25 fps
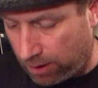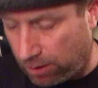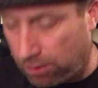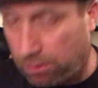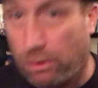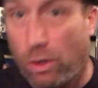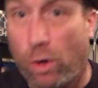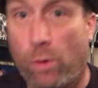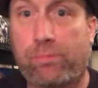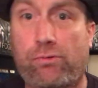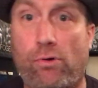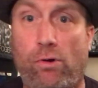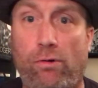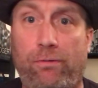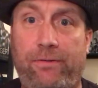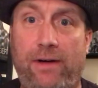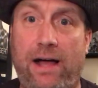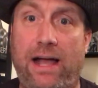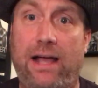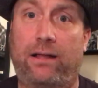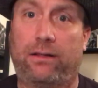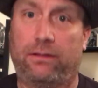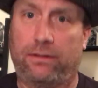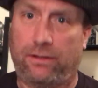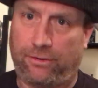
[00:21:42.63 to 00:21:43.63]
Low
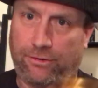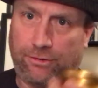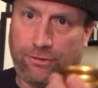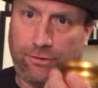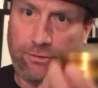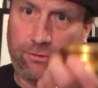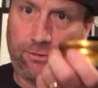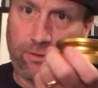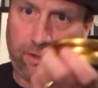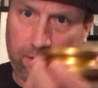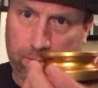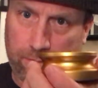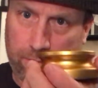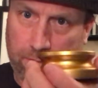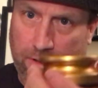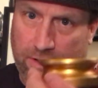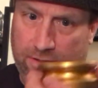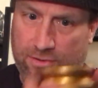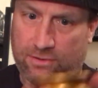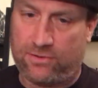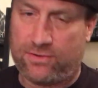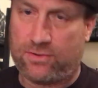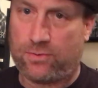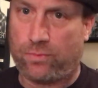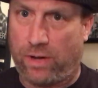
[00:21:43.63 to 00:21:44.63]
profile. This
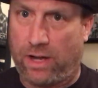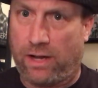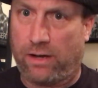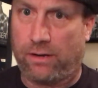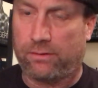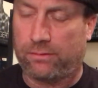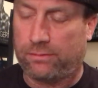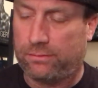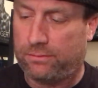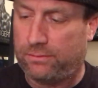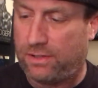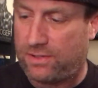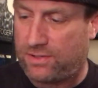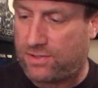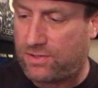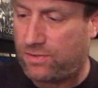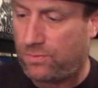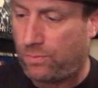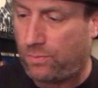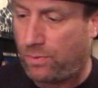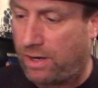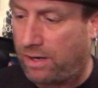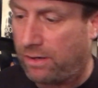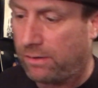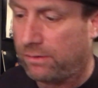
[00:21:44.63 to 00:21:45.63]
is where
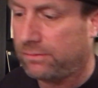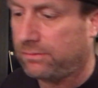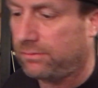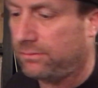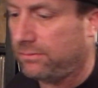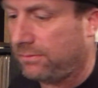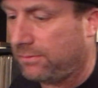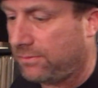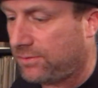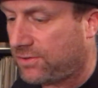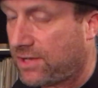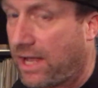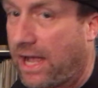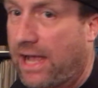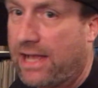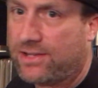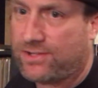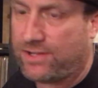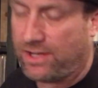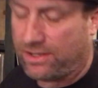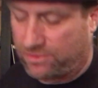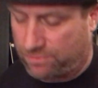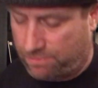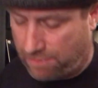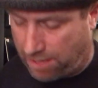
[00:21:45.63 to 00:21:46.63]
size
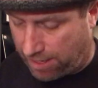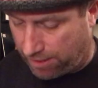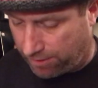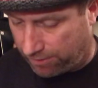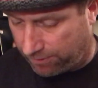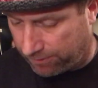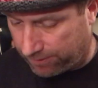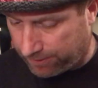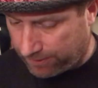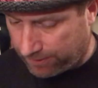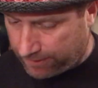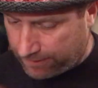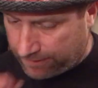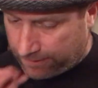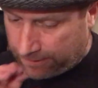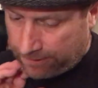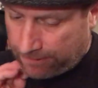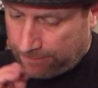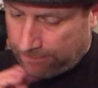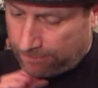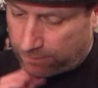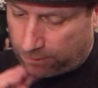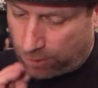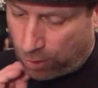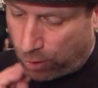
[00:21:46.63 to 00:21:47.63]
does matter.
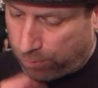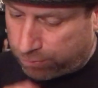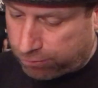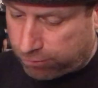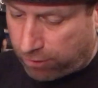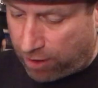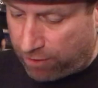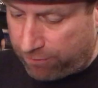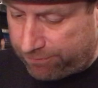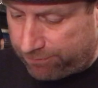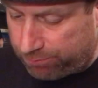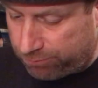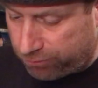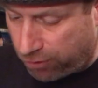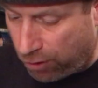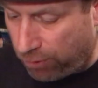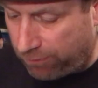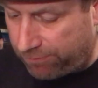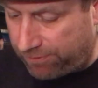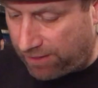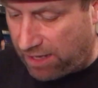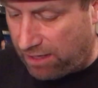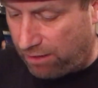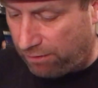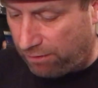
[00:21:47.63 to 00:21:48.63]
Low
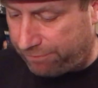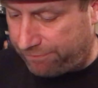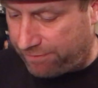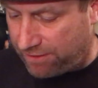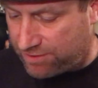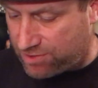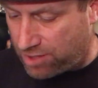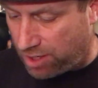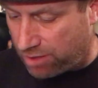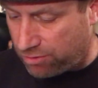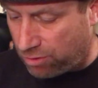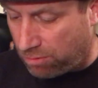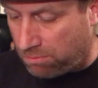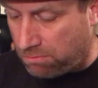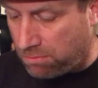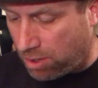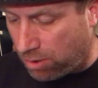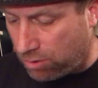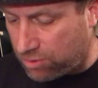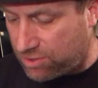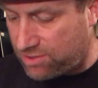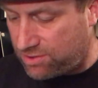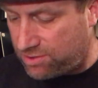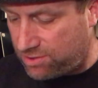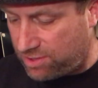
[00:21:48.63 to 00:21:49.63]
profile fits under
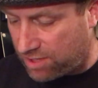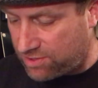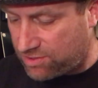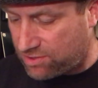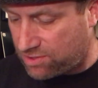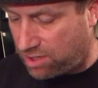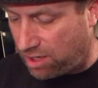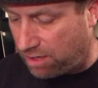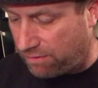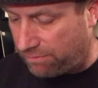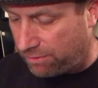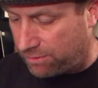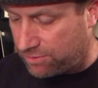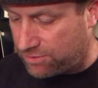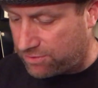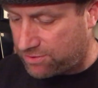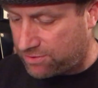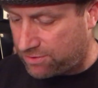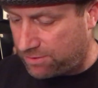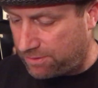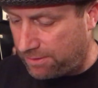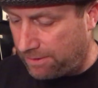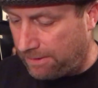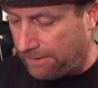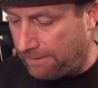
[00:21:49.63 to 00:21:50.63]
most dust
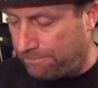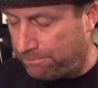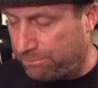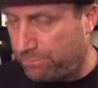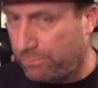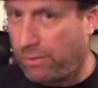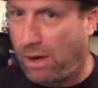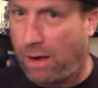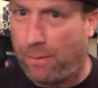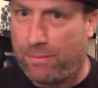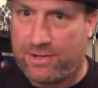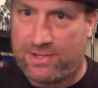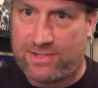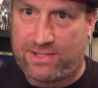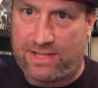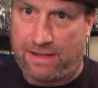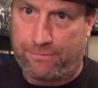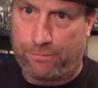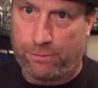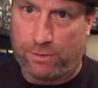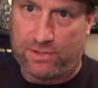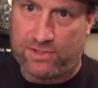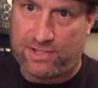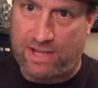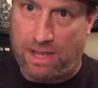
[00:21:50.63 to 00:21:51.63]
covers. Probably
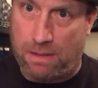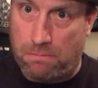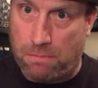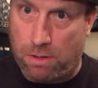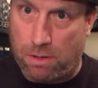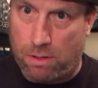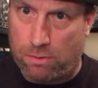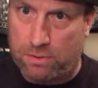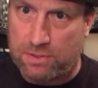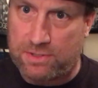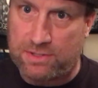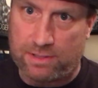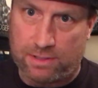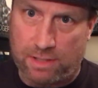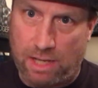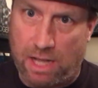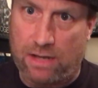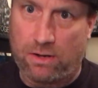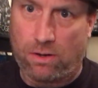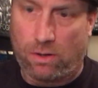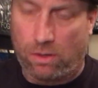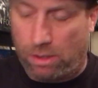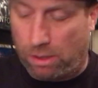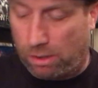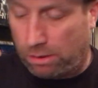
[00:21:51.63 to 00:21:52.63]
safer to say most and
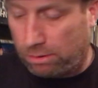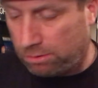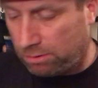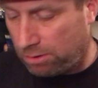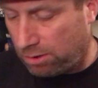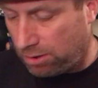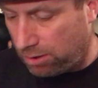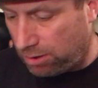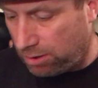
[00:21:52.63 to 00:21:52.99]
not all.